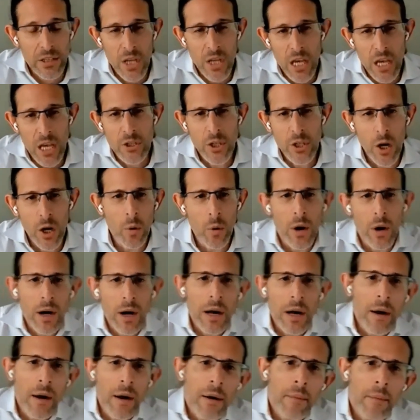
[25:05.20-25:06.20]
So
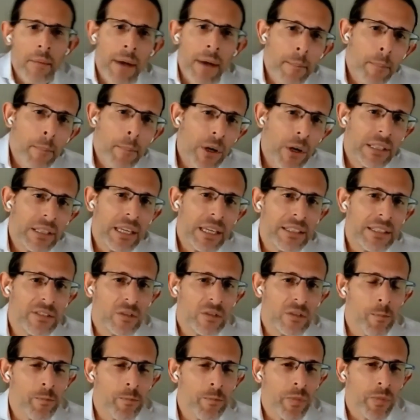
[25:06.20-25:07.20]
my point
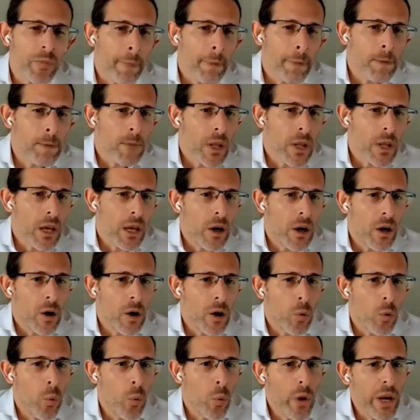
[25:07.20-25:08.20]
is,
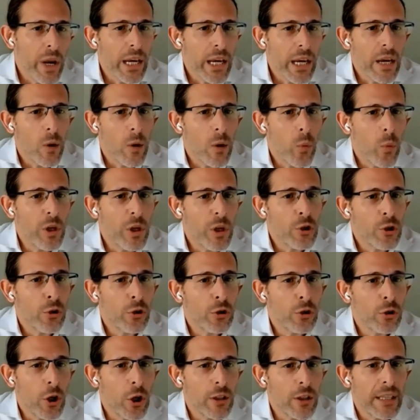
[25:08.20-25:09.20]
we
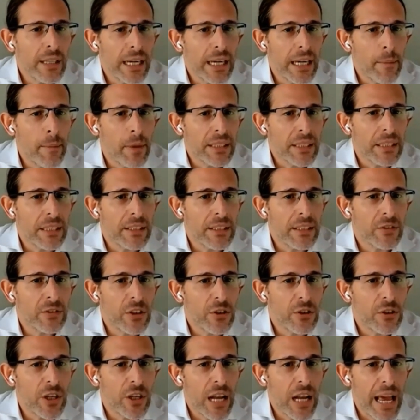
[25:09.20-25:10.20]
should not think about the
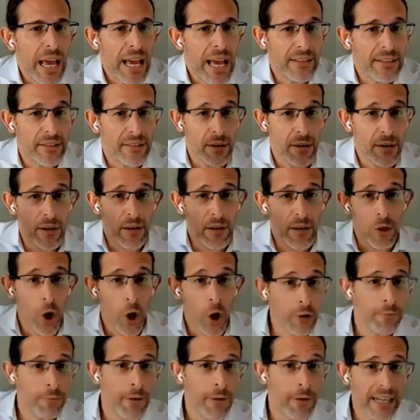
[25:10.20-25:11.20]
decision as
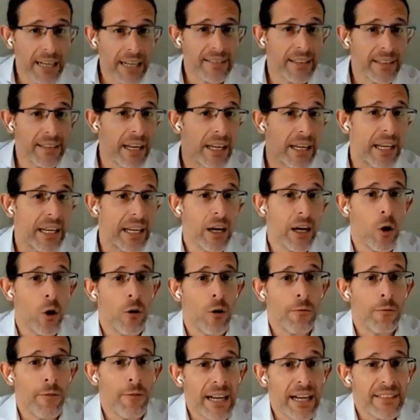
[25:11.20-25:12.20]
not vaccinating
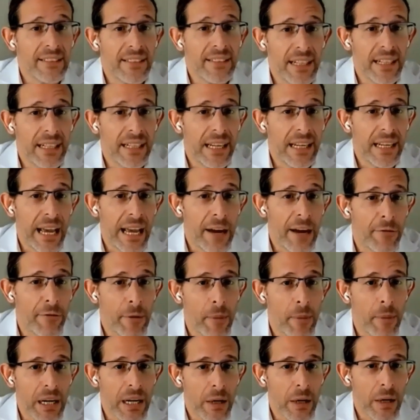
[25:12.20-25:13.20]
or vaccinating
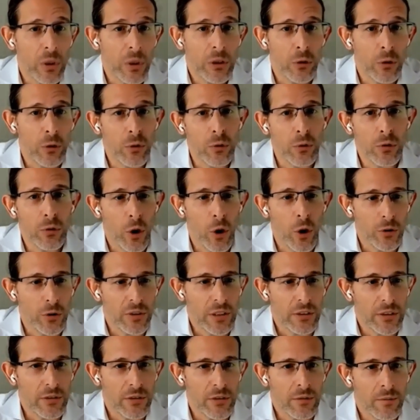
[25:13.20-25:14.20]
everybody with 2
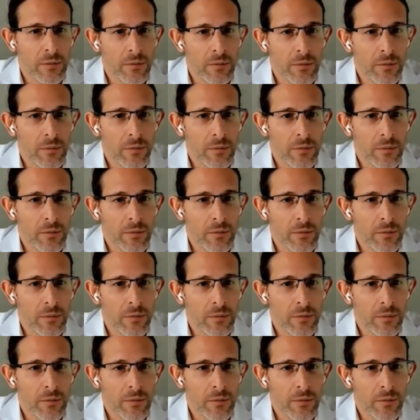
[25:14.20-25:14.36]
doses.